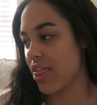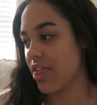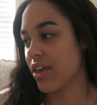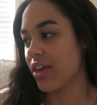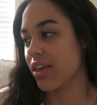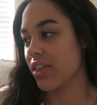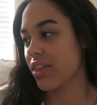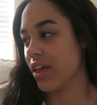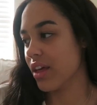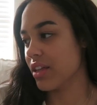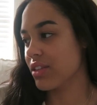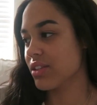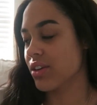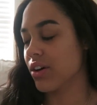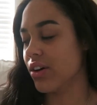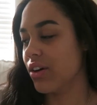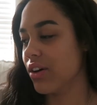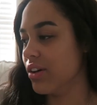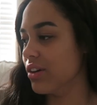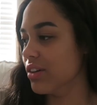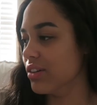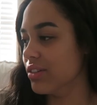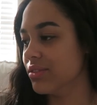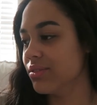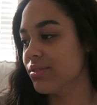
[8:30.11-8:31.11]
I think that's
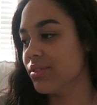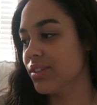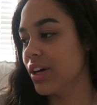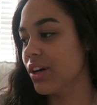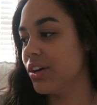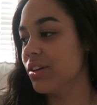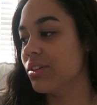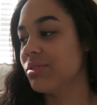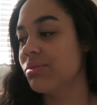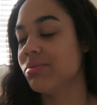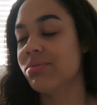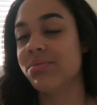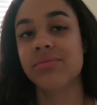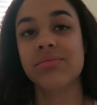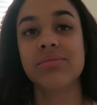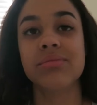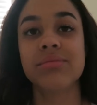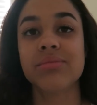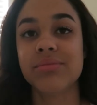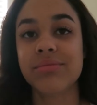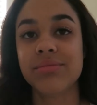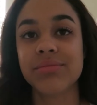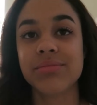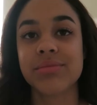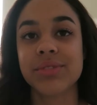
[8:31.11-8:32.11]
all though.
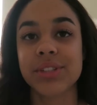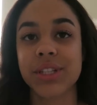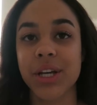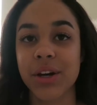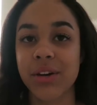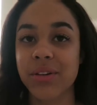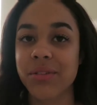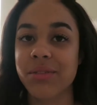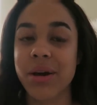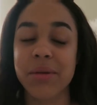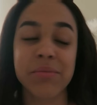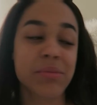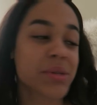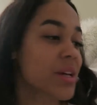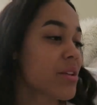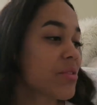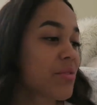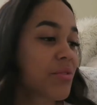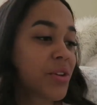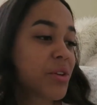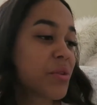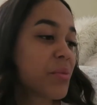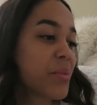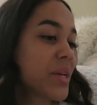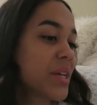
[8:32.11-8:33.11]
So I'm
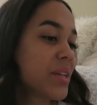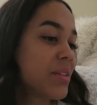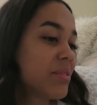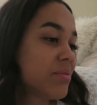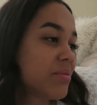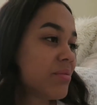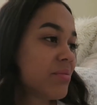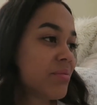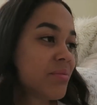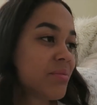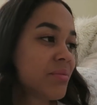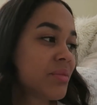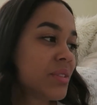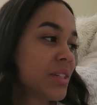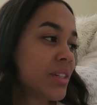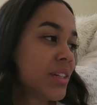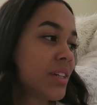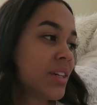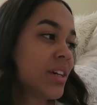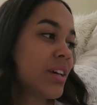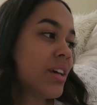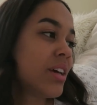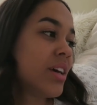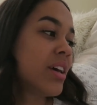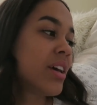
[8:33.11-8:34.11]
done filming
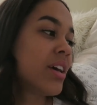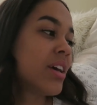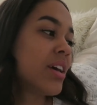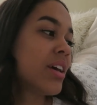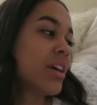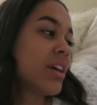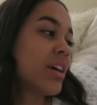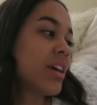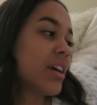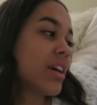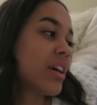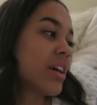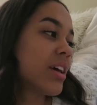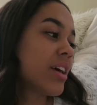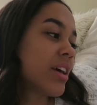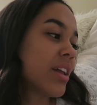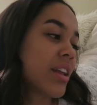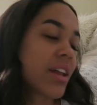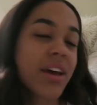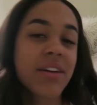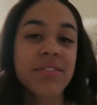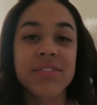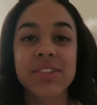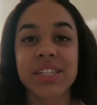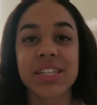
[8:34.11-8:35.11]

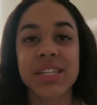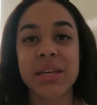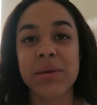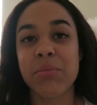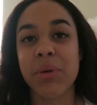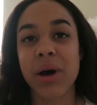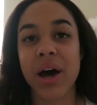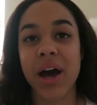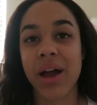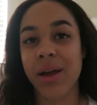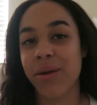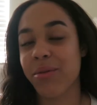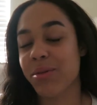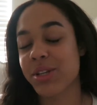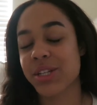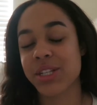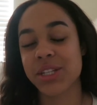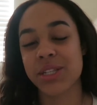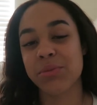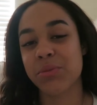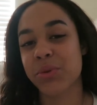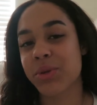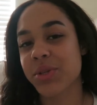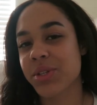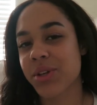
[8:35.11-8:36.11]
and I have to say bye, which
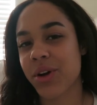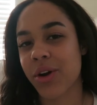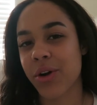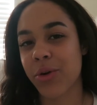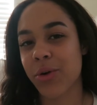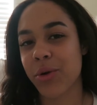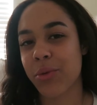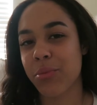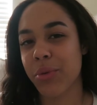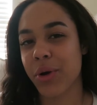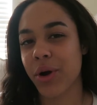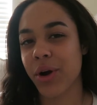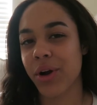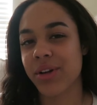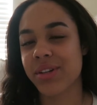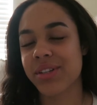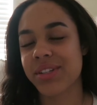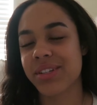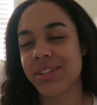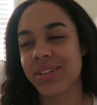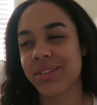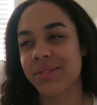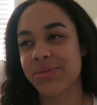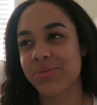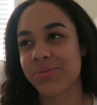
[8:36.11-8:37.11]
is the most awkward
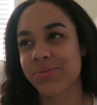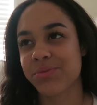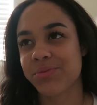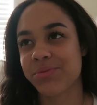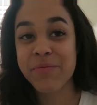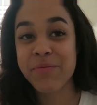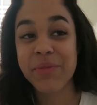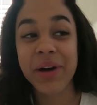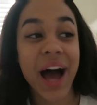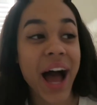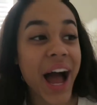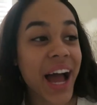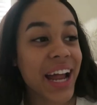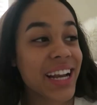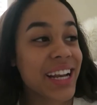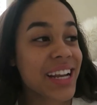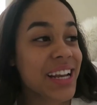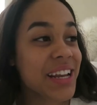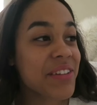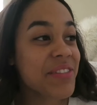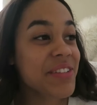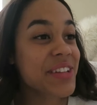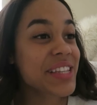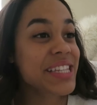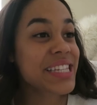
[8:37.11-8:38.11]
part. But I
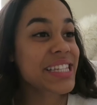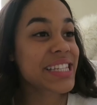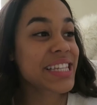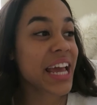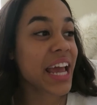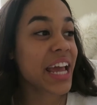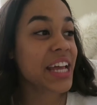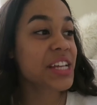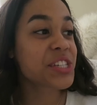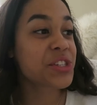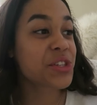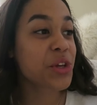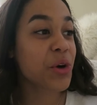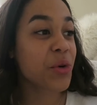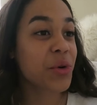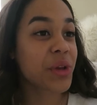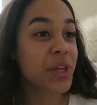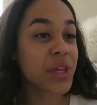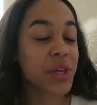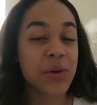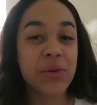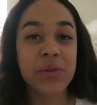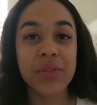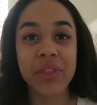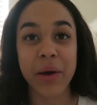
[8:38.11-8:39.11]
didn't even say so
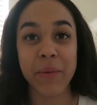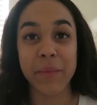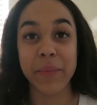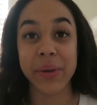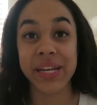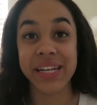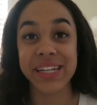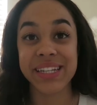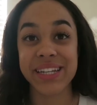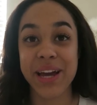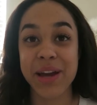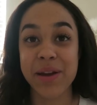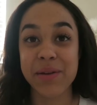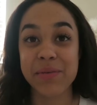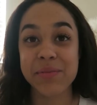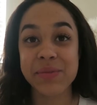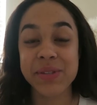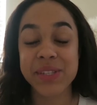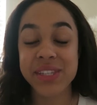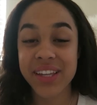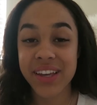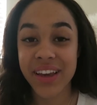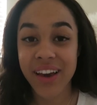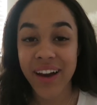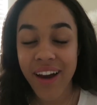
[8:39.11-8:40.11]
cute that many
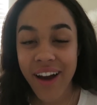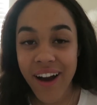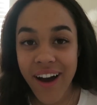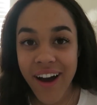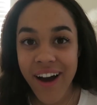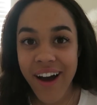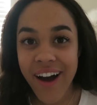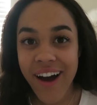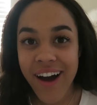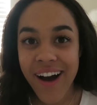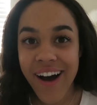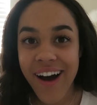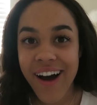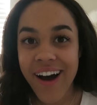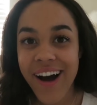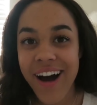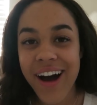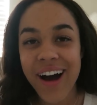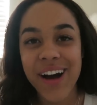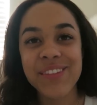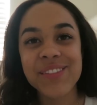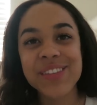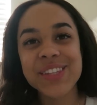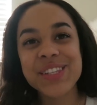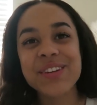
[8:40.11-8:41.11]
times.
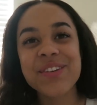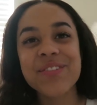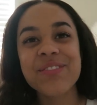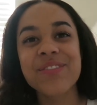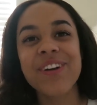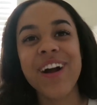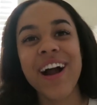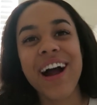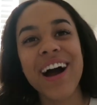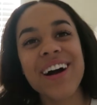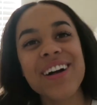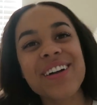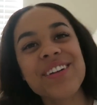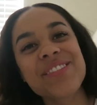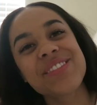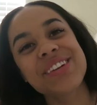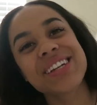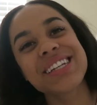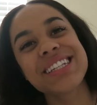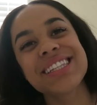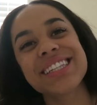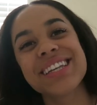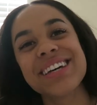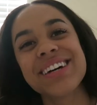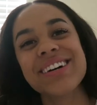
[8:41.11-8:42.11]
I'm so proud of
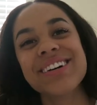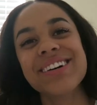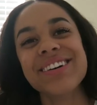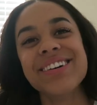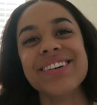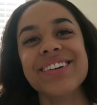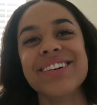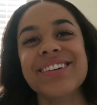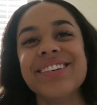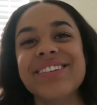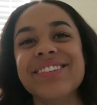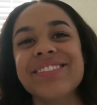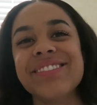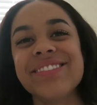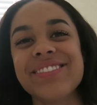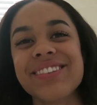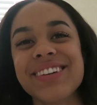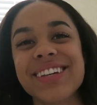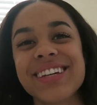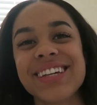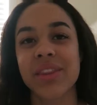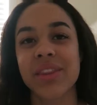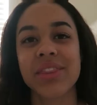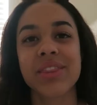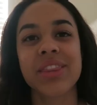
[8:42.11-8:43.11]
myself,
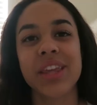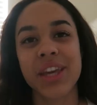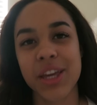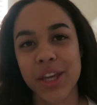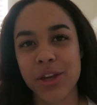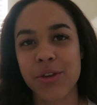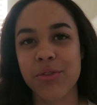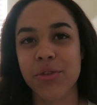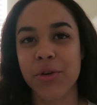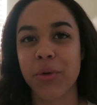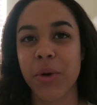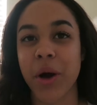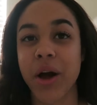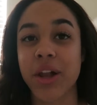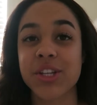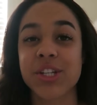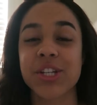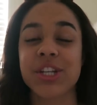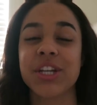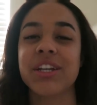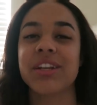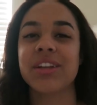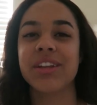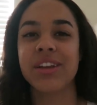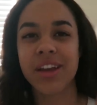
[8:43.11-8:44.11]
but thank you for
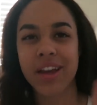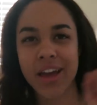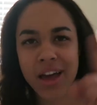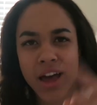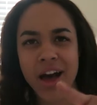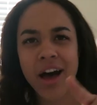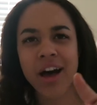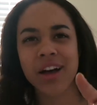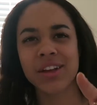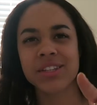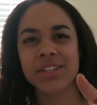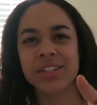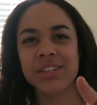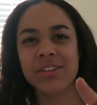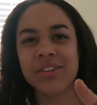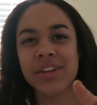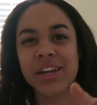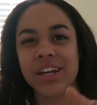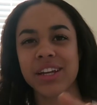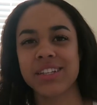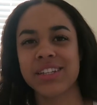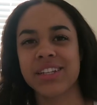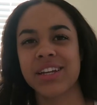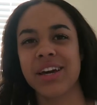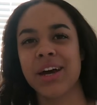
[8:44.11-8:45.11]
watching. I'll see you
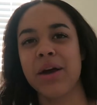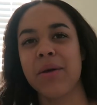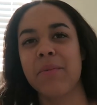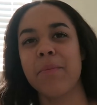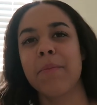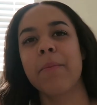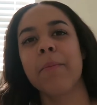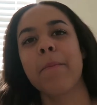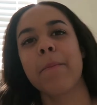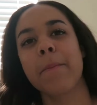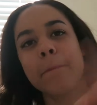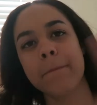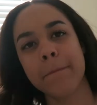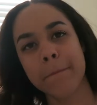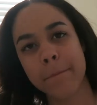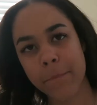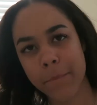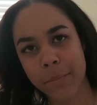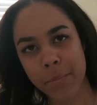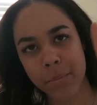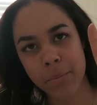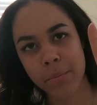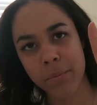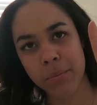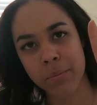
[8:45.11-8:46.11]
next time.
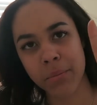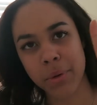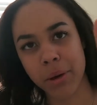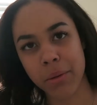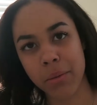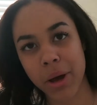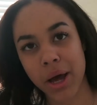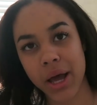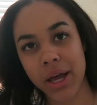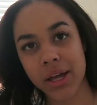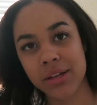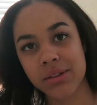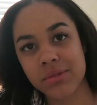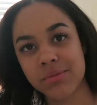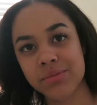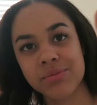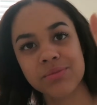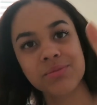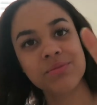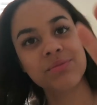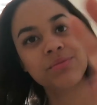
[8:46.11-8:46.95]
Bye-bye.